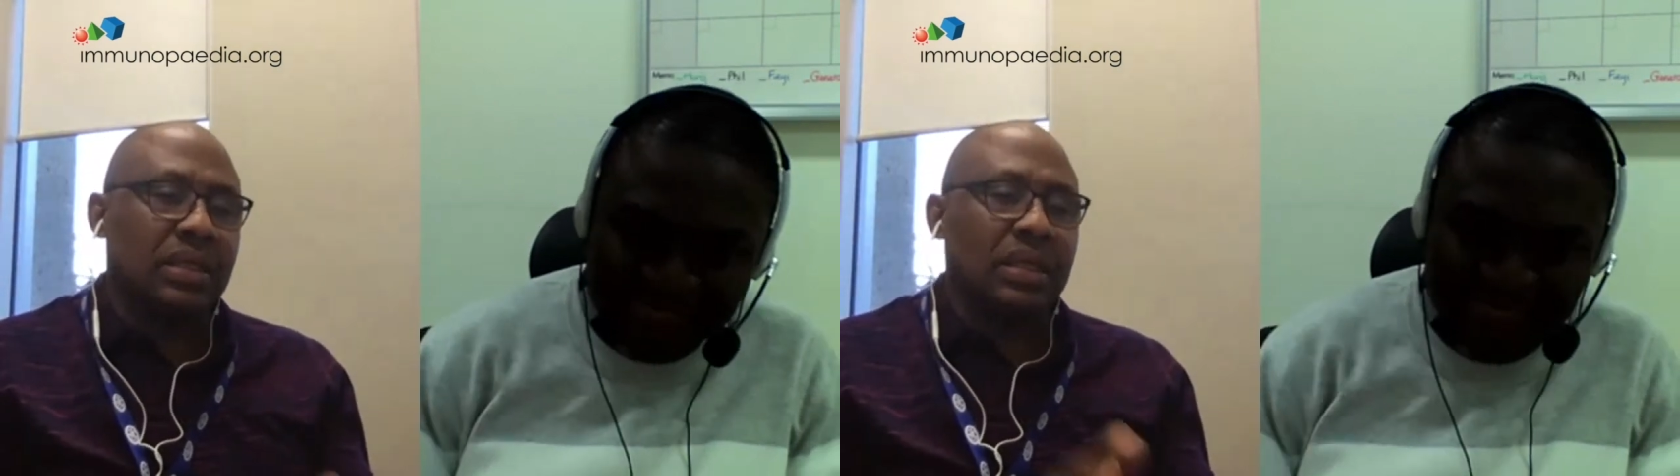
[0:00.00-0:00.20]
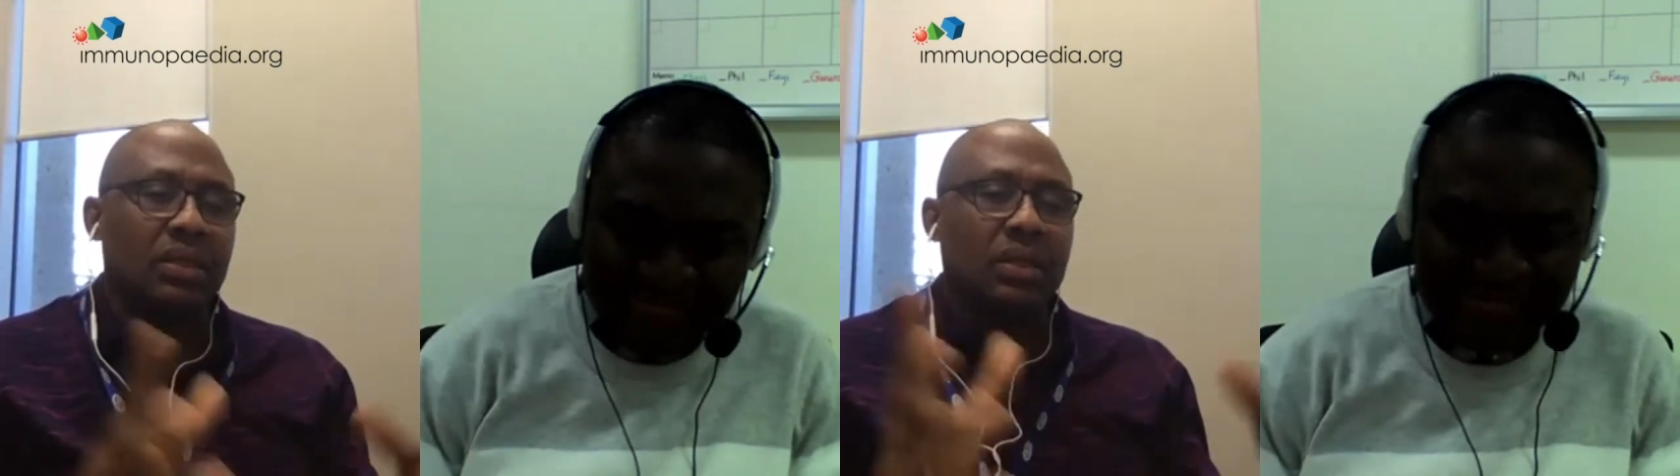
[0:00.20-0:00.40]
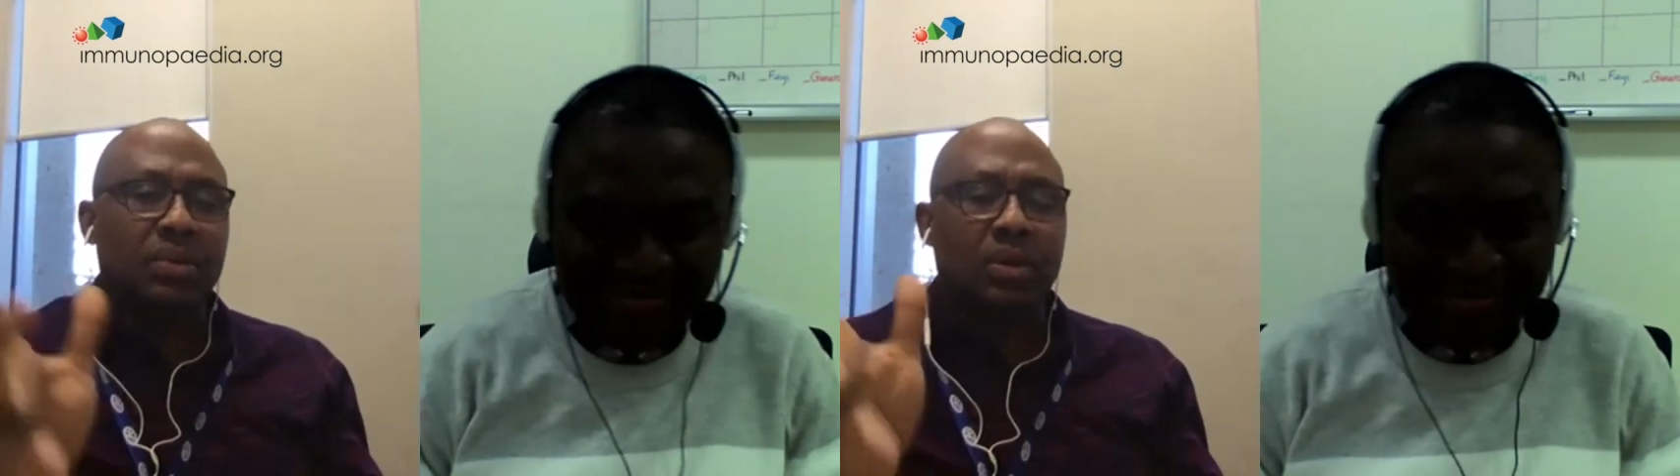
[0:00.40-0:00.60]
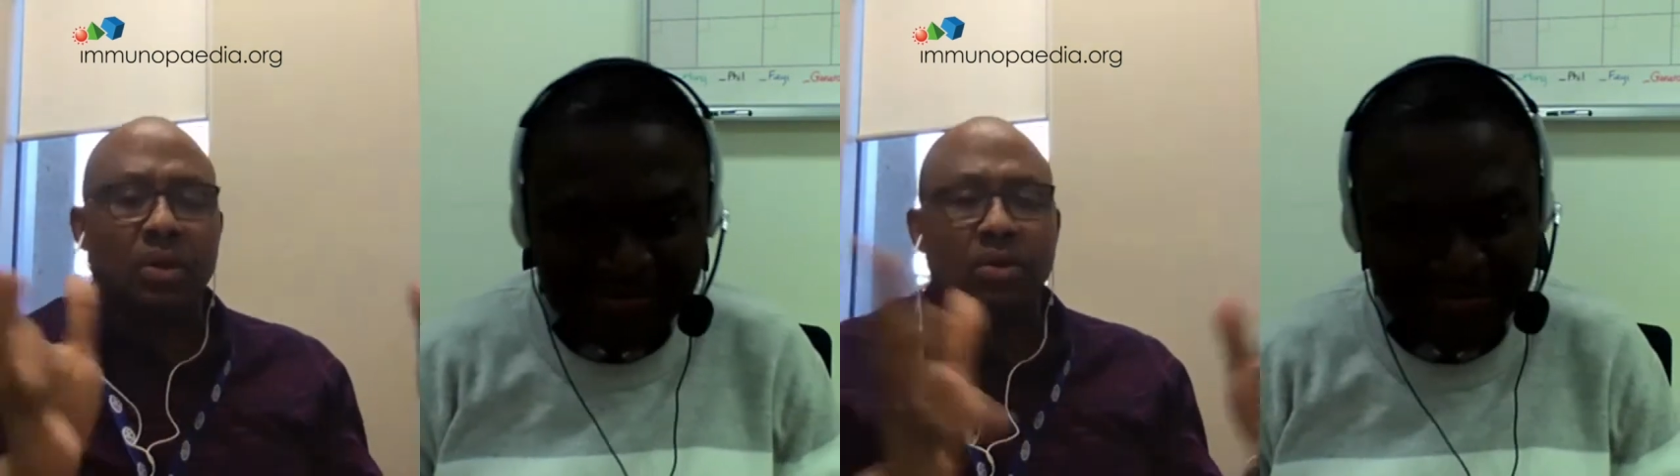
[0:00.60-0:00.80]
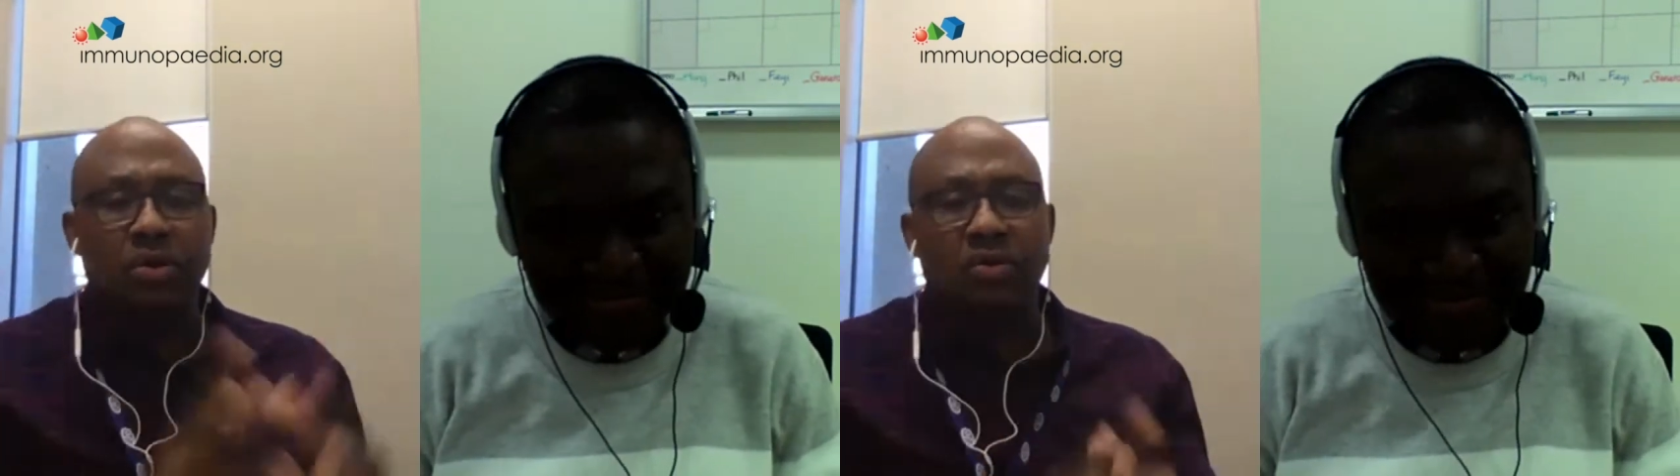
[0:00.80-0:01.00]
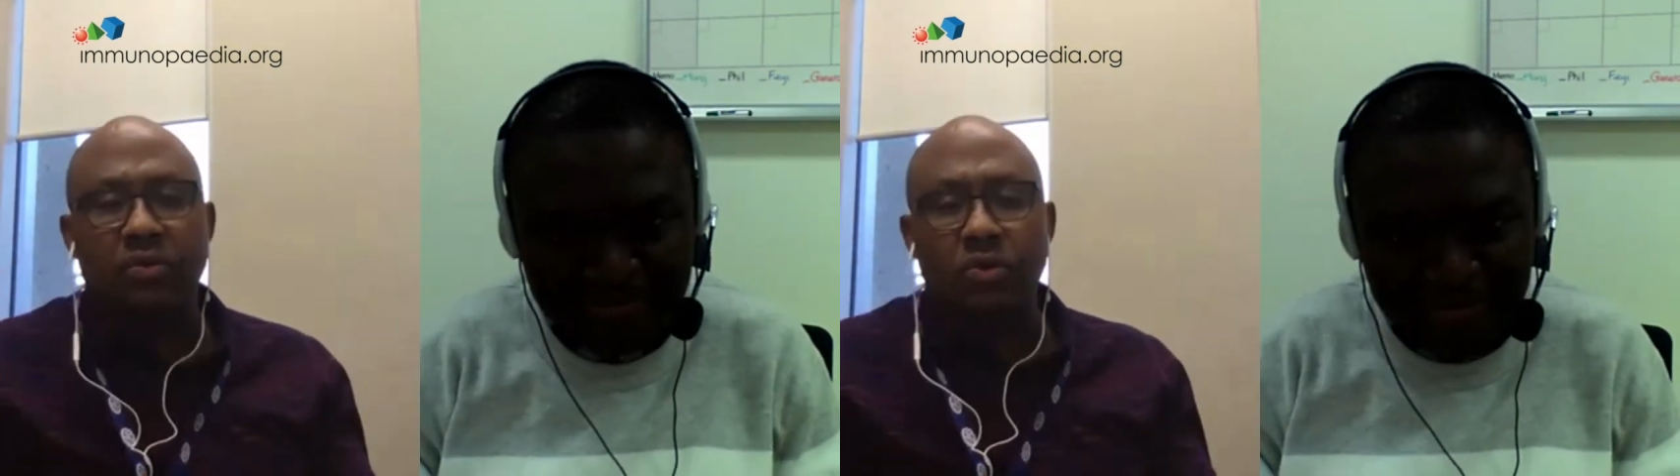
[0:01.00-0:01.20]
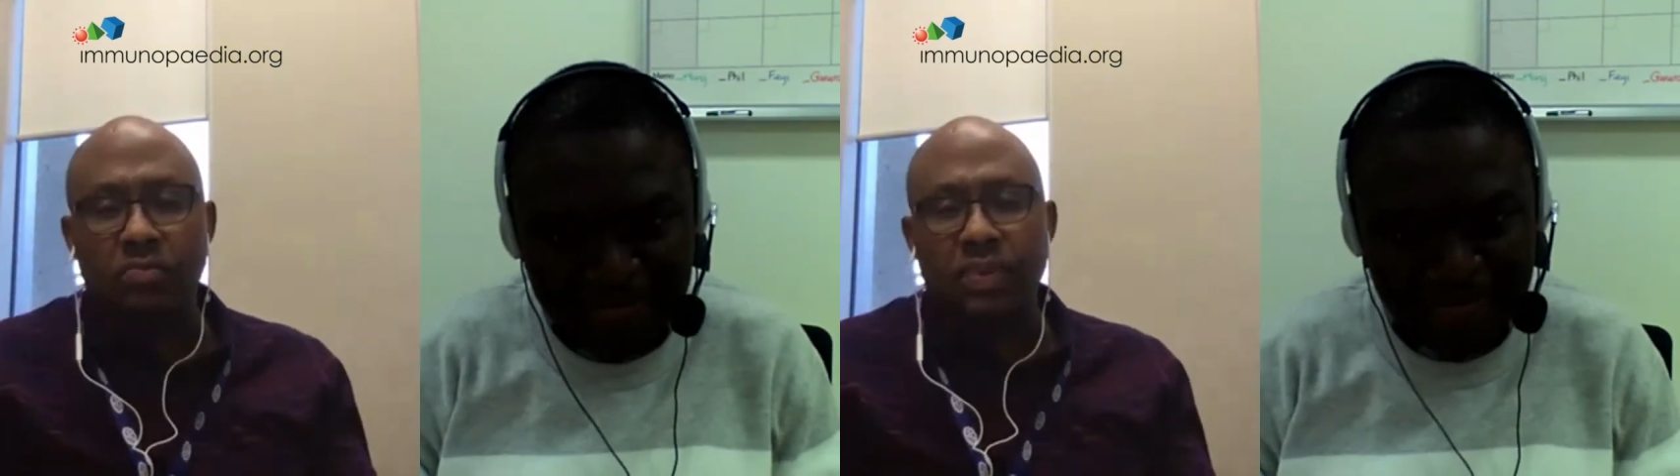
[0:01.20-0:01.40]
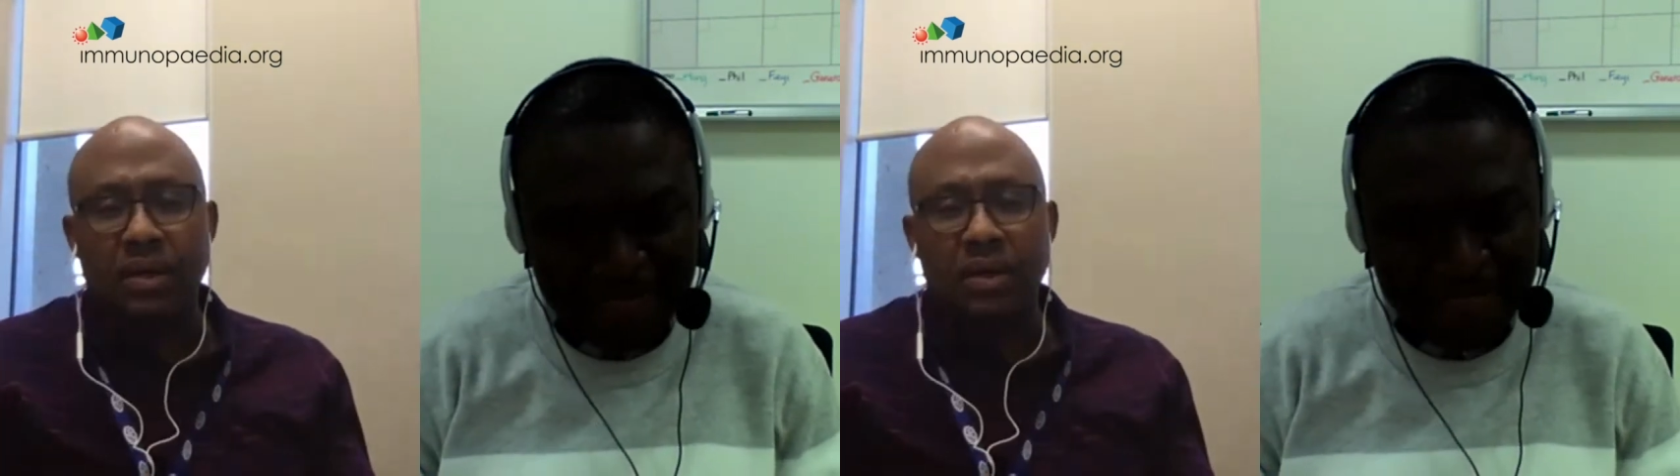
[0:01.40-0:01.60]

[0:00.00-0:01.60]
and the immunology of host